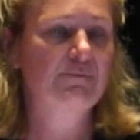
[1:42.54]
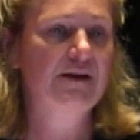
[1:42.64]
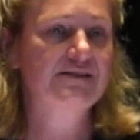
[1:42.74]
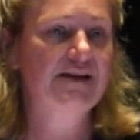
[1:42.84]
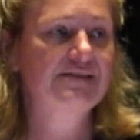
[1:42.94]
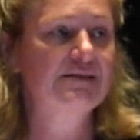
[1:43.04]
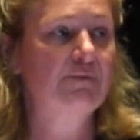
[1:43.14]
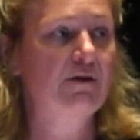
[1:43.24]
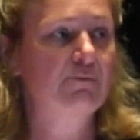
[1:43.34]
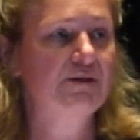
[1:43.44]
to maintain
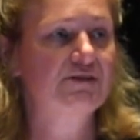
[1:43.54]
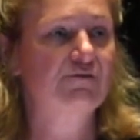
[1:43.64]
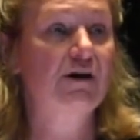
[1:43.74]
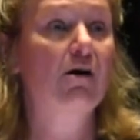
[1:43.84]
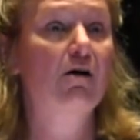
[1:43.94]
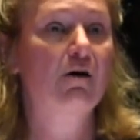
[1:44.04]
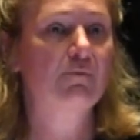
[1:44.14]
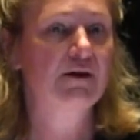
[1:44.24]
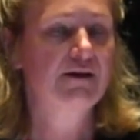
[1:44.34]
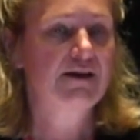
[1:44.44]
some element of calm